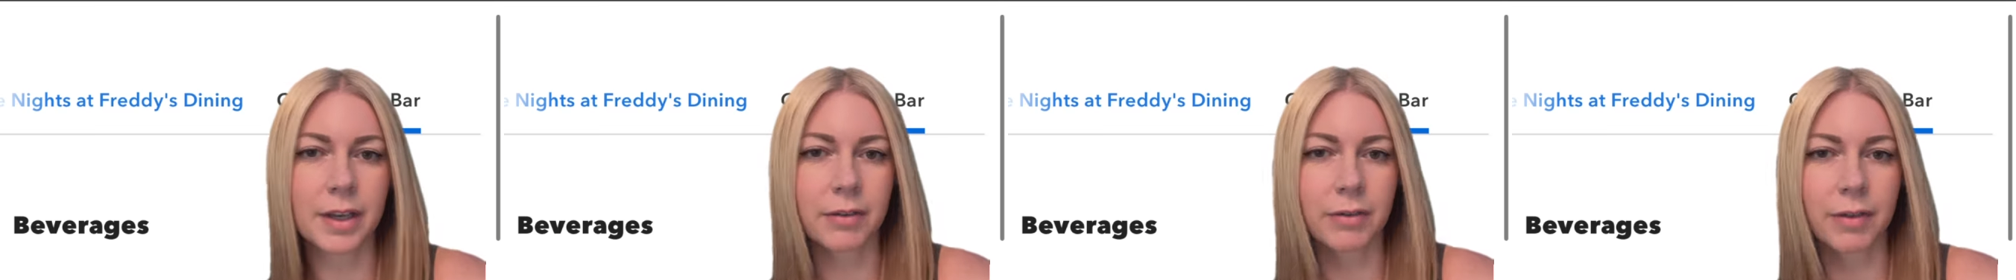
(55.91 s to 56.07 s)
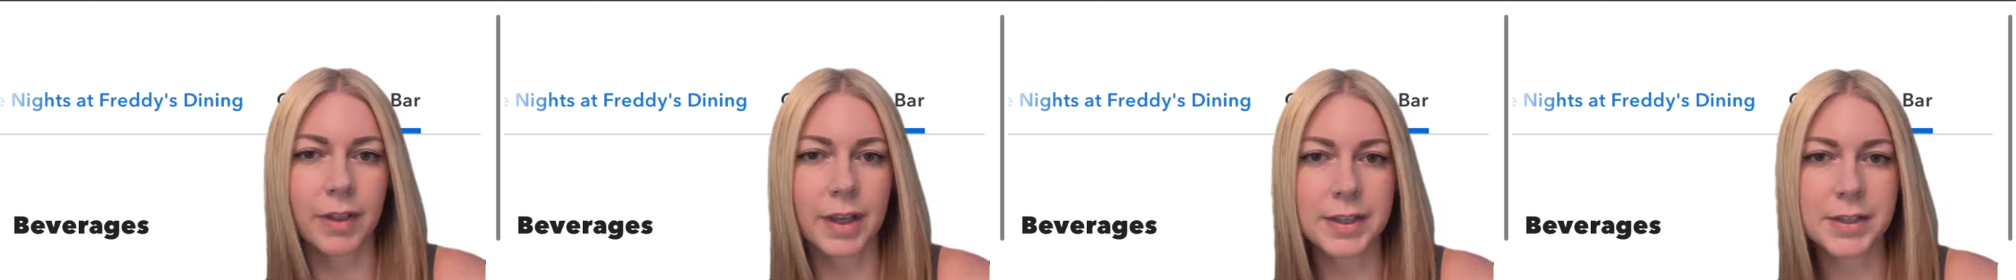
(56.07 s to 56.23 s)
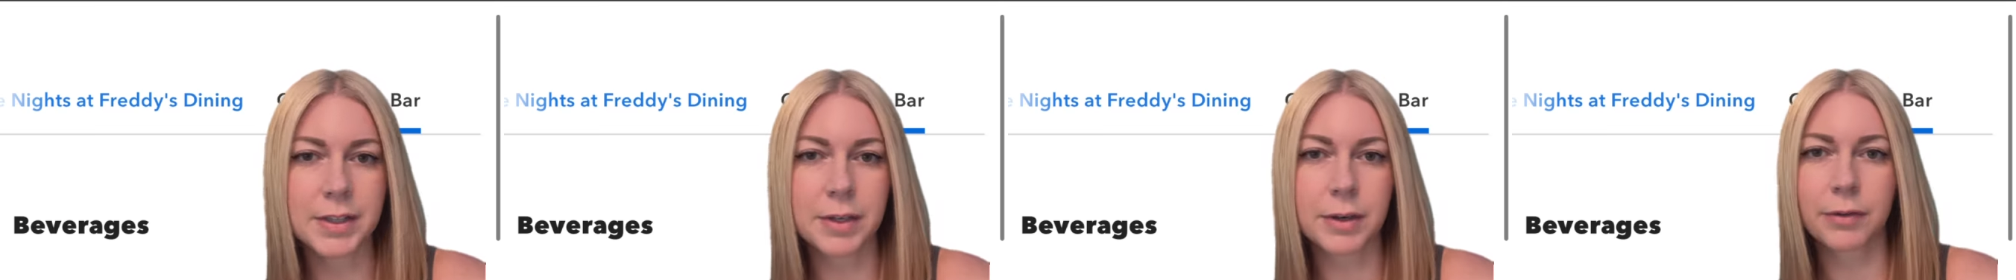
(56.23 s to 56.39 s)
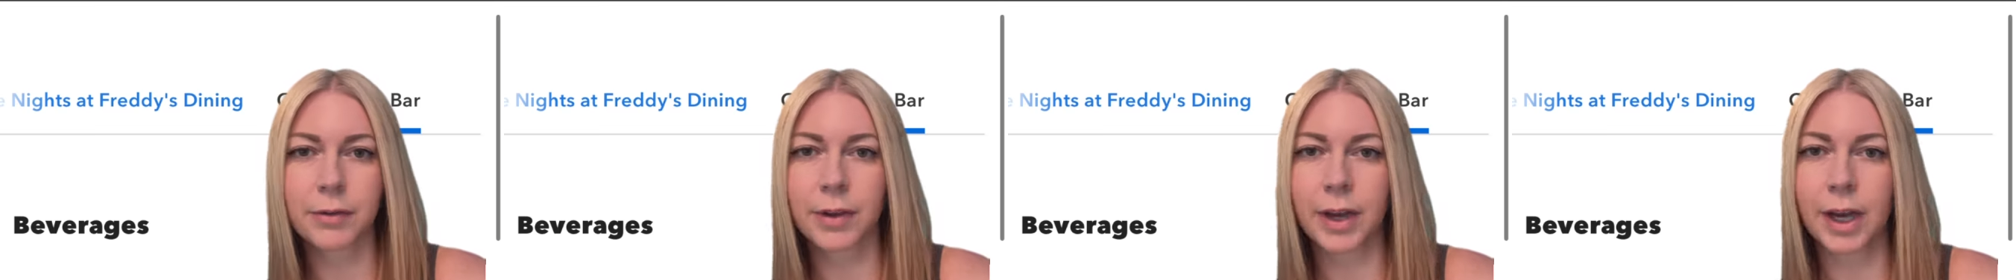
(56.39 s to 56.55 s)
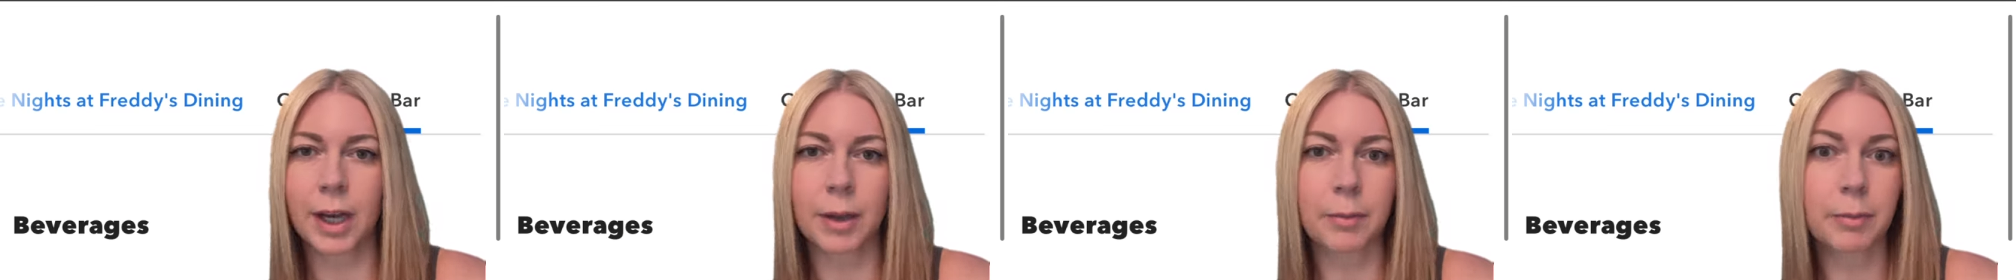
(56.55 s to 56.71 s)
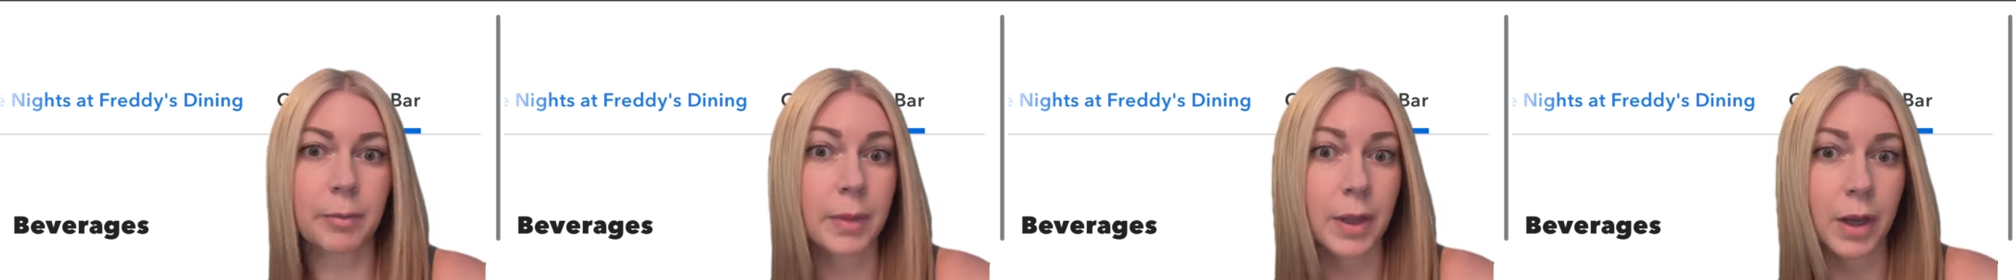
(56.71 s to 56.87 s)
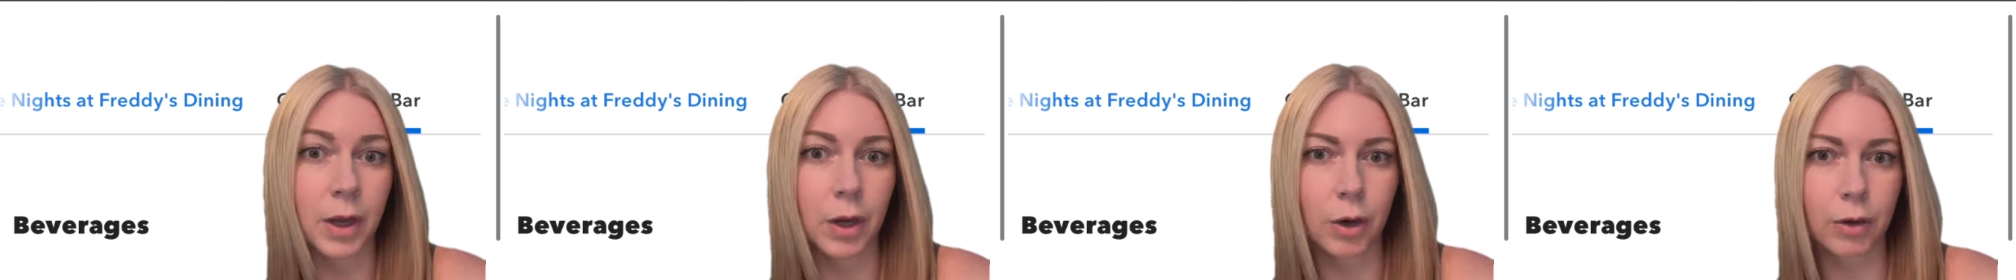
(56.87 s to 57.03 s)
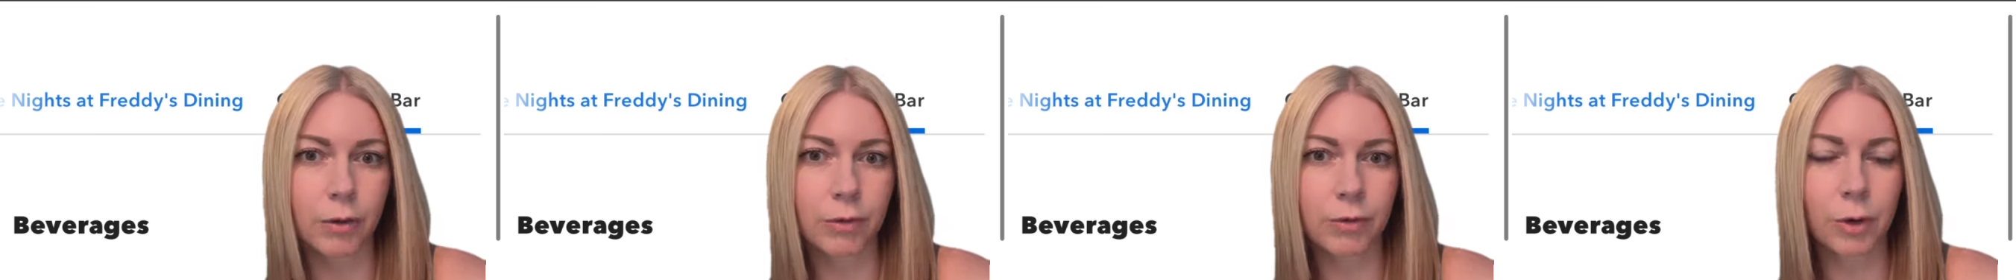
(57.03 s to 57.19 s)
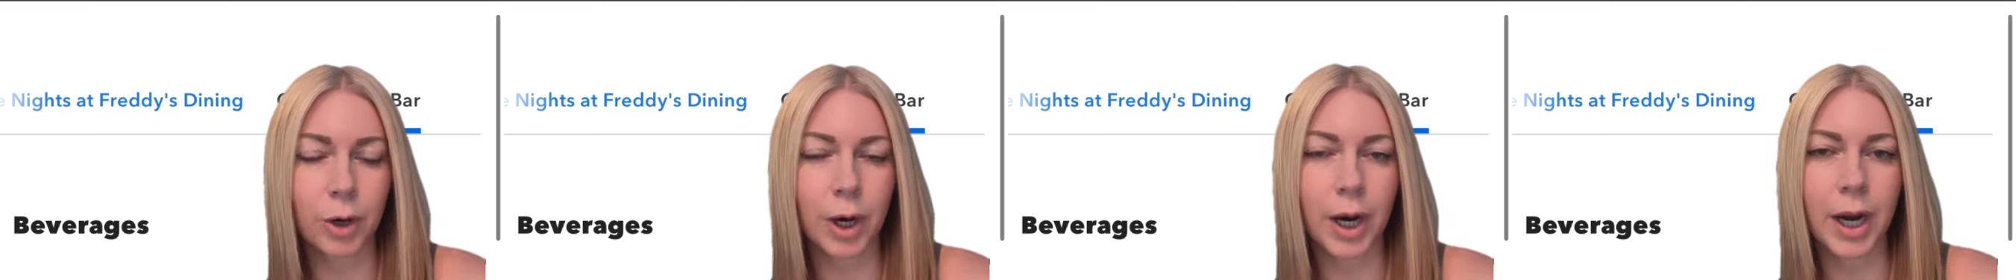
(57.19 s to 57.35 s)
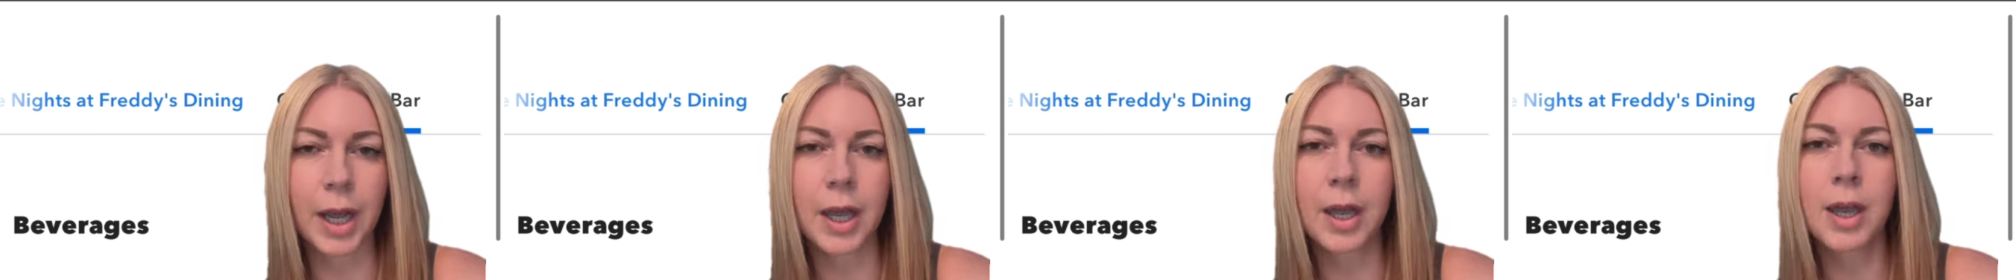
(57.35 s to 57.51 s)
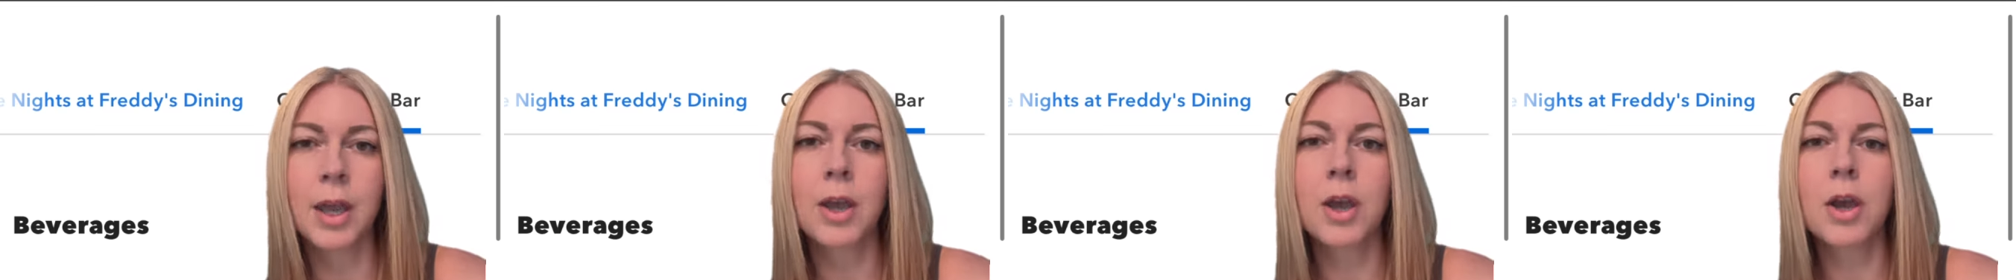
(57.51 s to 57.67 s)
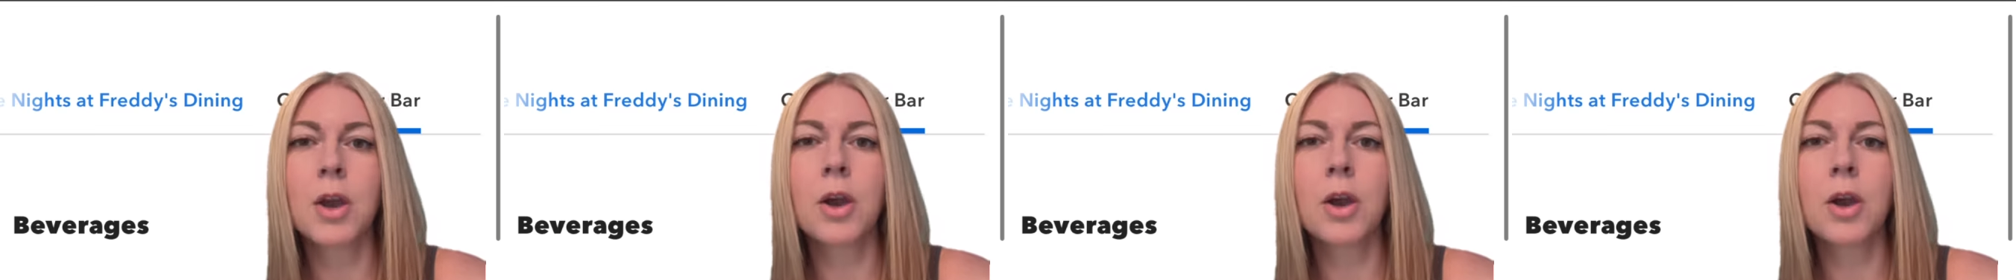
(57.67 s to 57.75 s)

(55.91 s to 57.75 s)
If that's your vibe, go for it.